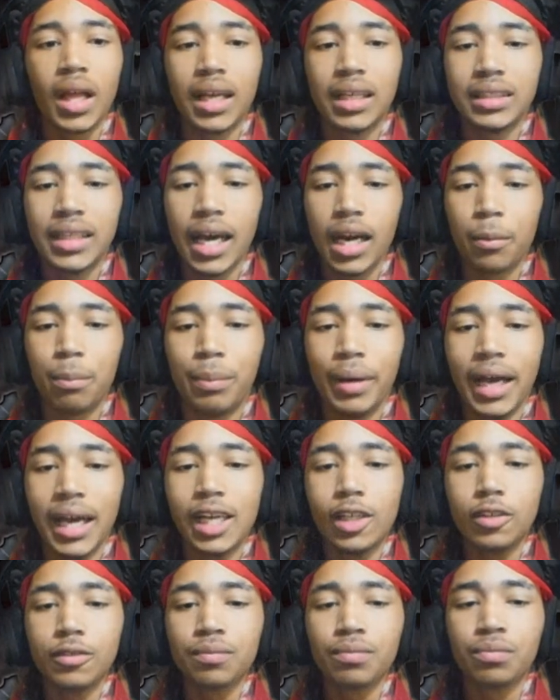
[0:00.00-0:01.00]
Is that a
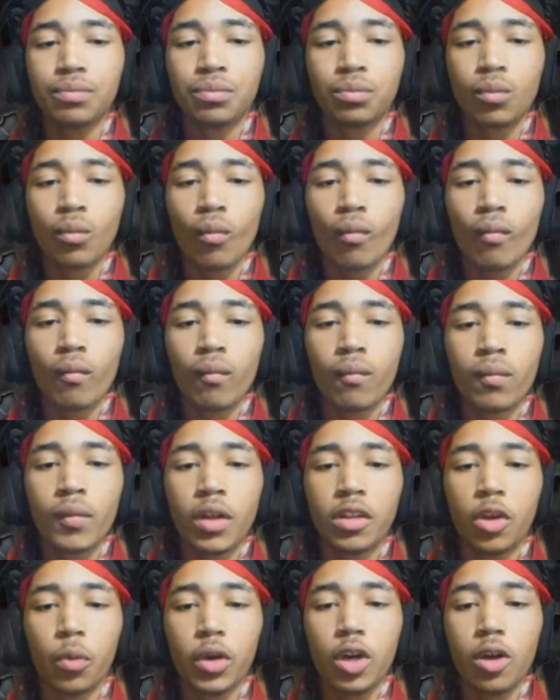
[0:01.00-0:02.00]
bell?
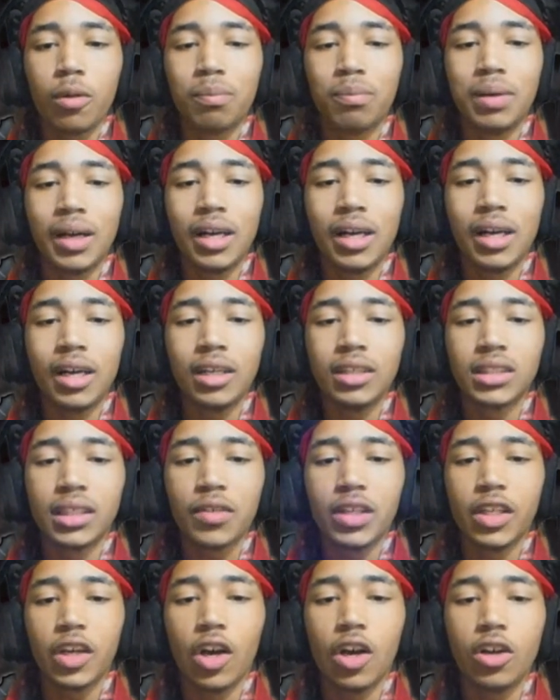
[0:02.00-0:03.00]
There were no bells in
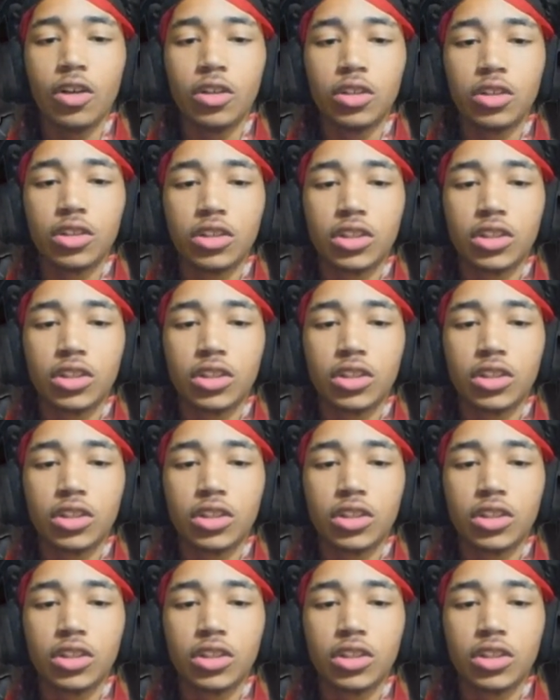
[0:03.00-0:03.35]
heavenly Host.